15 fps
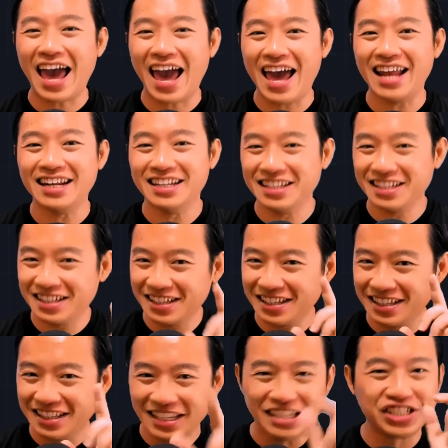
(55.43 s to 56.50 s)
at
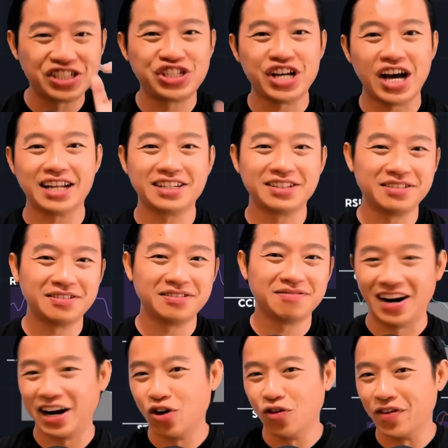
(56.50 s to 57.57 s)
this chart
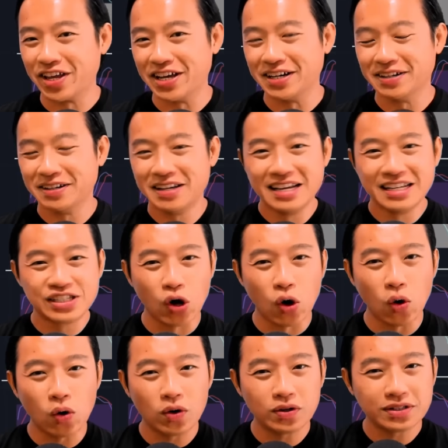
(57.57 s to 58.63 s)
right over here.
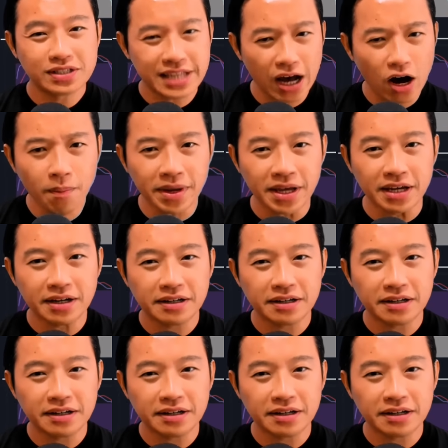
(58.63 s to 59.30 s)
So tell me,